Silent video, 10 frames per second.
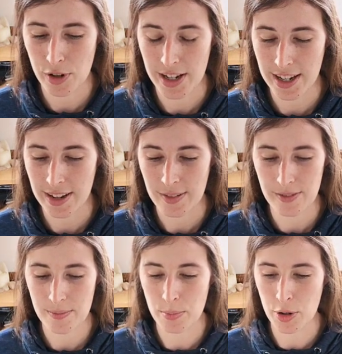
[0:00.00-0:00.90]
pretty
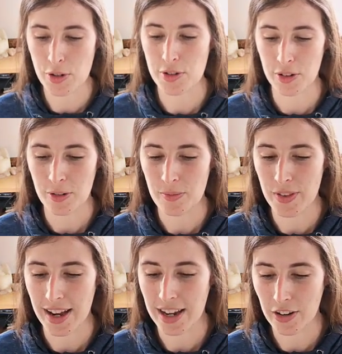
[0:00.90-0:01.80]
brutal
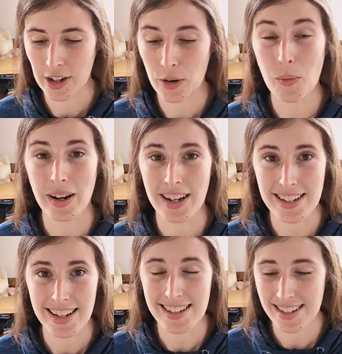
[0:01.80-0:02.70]
that I got out when I
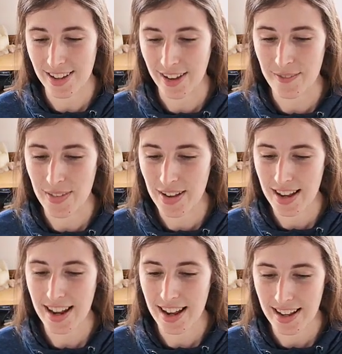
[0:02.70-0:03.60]
did. Um,
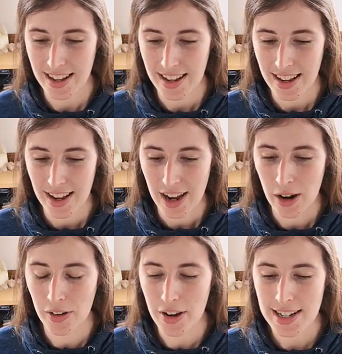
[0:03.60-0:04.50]

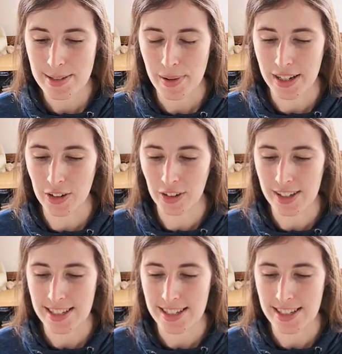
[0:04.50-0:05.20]
I won't explain it all